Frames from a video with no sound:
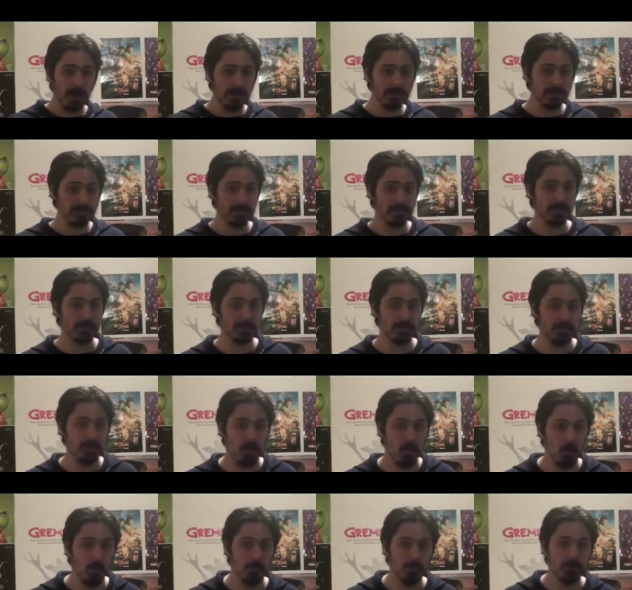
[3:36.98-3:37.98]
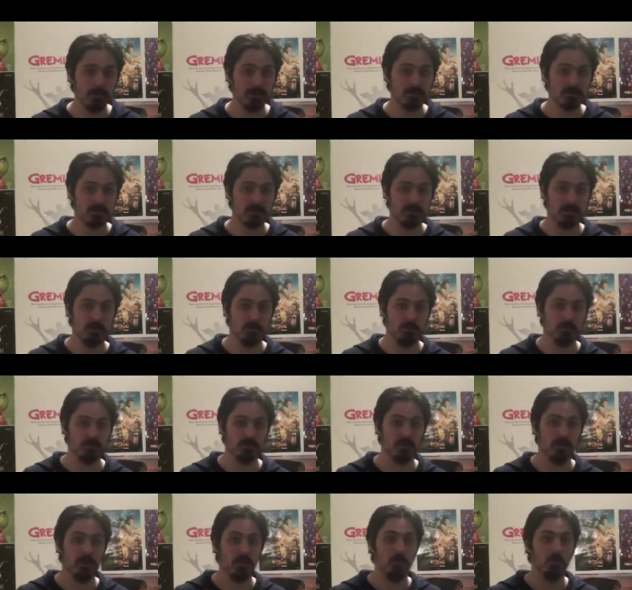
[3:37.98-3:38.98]
I think the opening
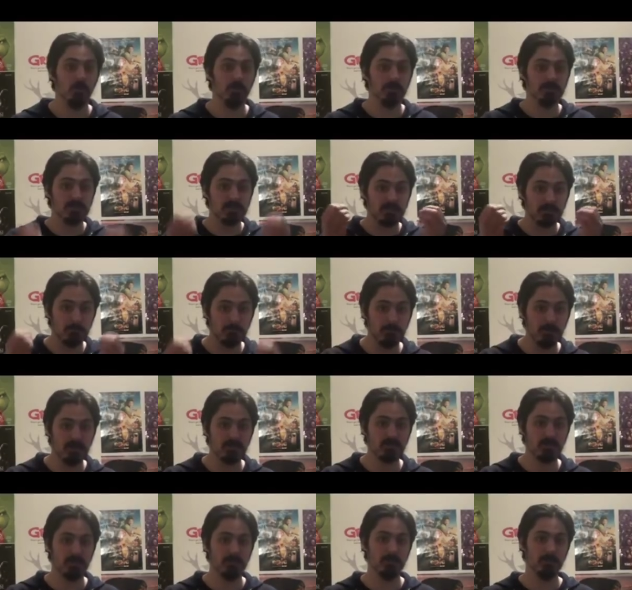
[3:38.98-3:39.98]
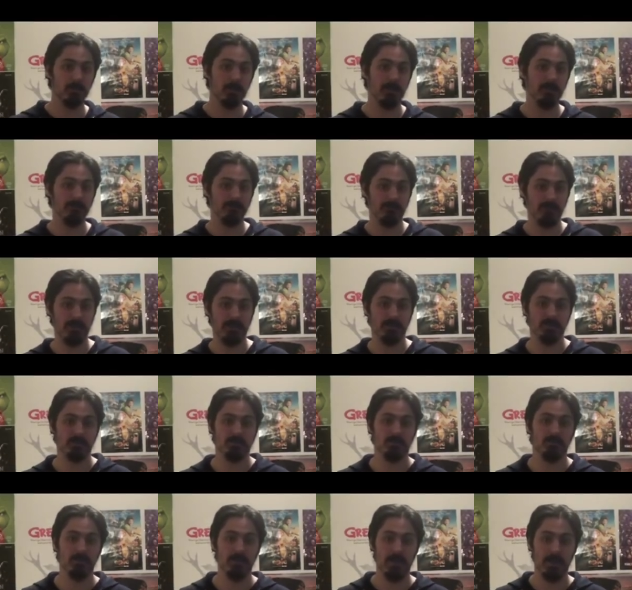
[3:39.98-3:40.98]
sequence will especially delight
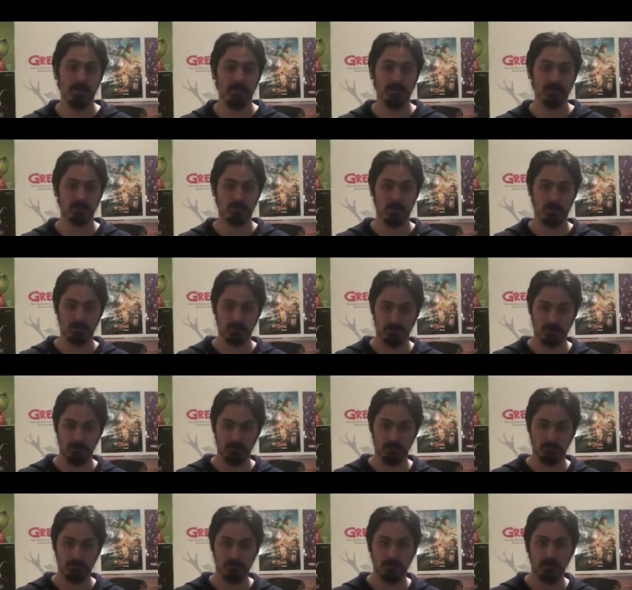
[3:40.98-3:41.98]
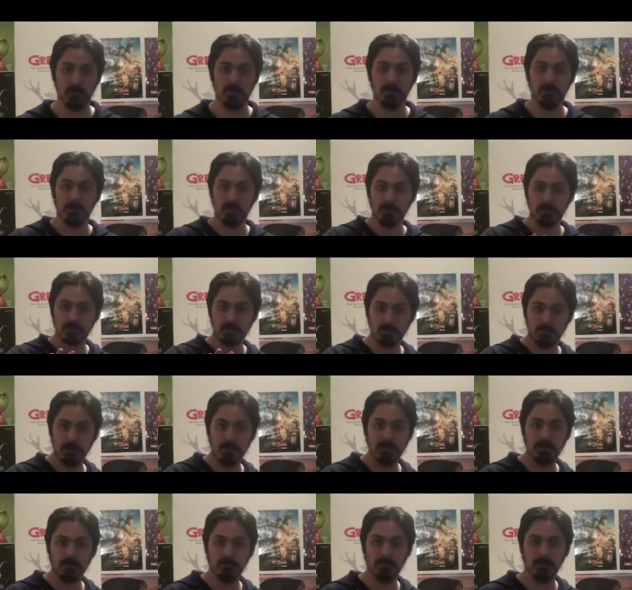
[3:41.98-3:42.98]
fans of the 80s cartoon.
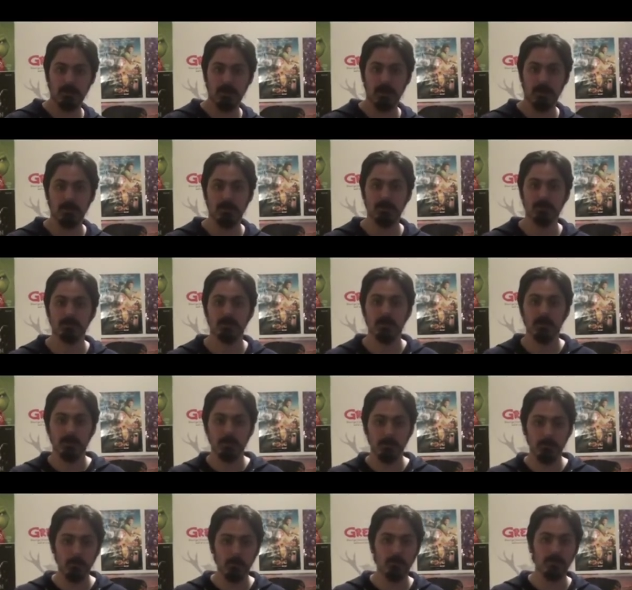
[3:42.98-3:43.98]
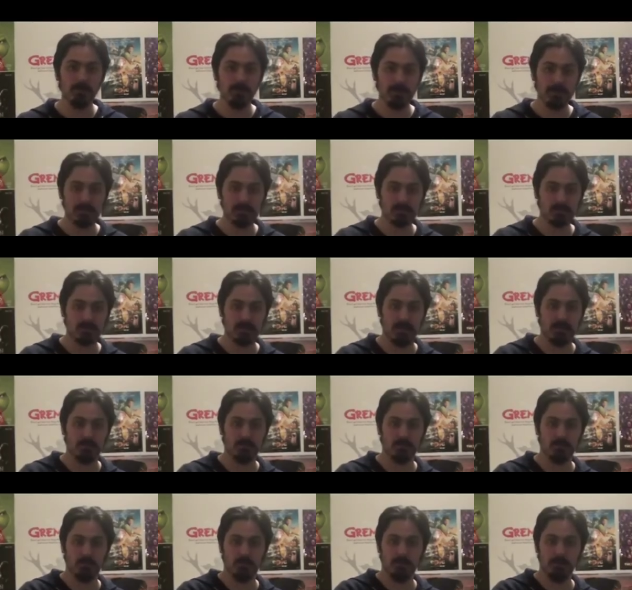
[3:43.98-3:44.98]
Speaking of the 80s, the movie is
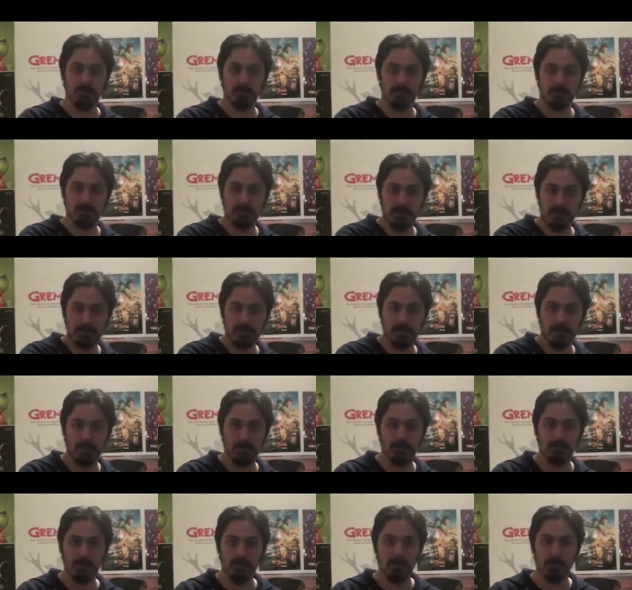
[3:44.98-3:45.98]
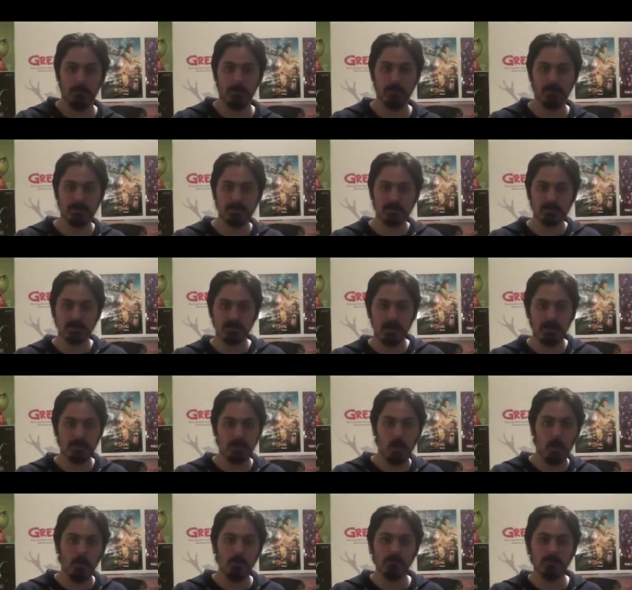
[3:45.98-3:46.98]
set during the decade, but does
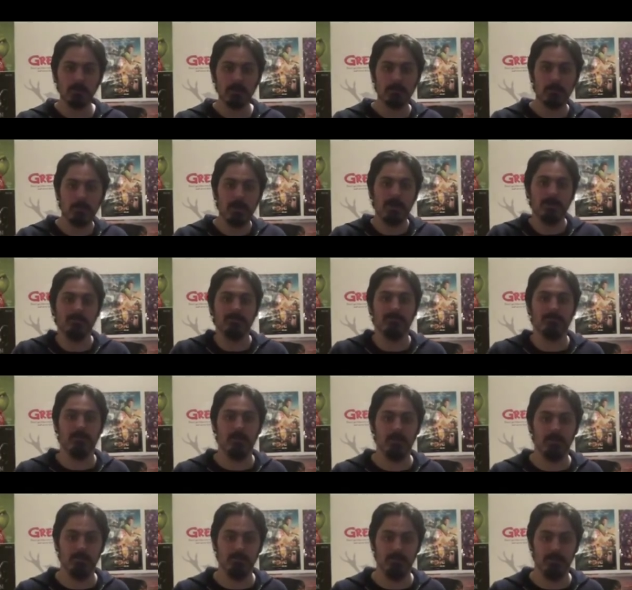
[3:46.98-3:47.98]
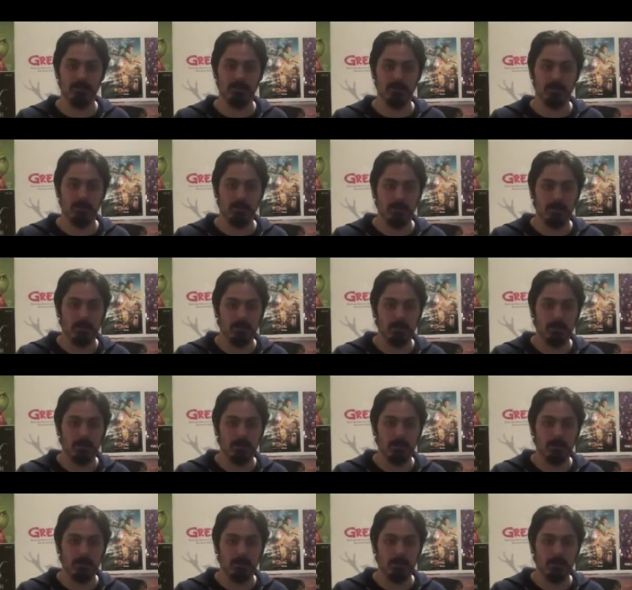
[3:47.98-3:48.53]
not overly make fun of it,